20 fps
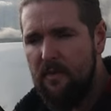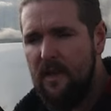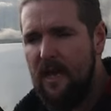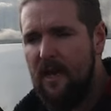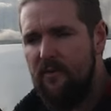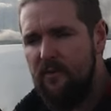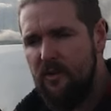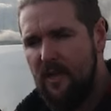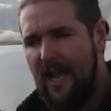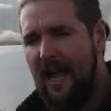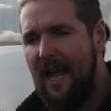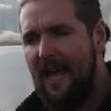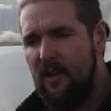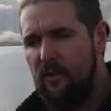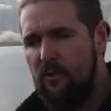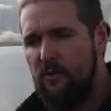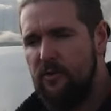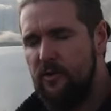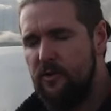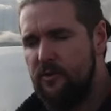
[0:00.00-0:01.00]
to be able to
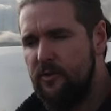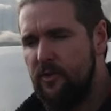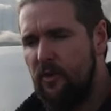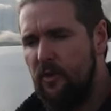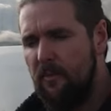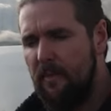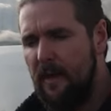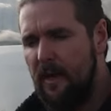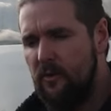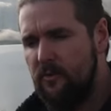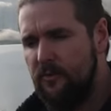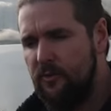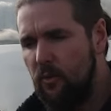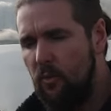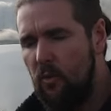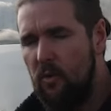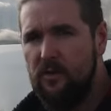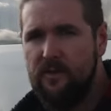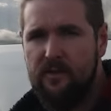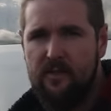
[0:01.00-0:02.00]
angle your solar panels
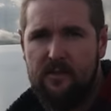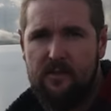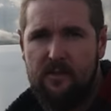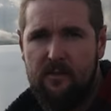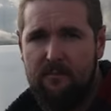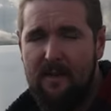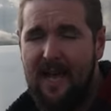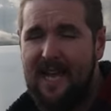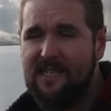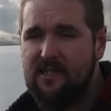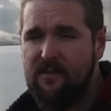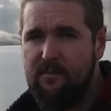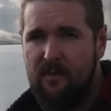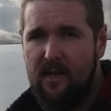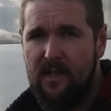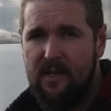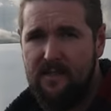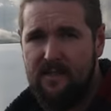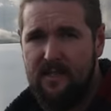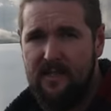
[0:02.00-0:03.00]
towards it to
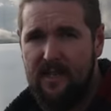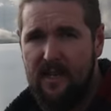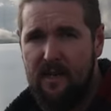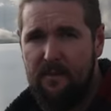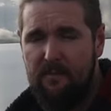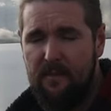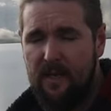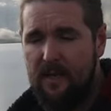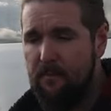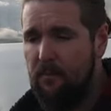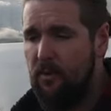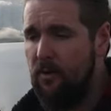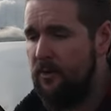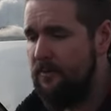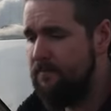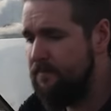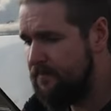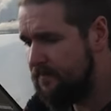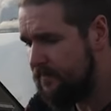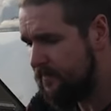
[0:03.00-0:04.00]
maximize the input.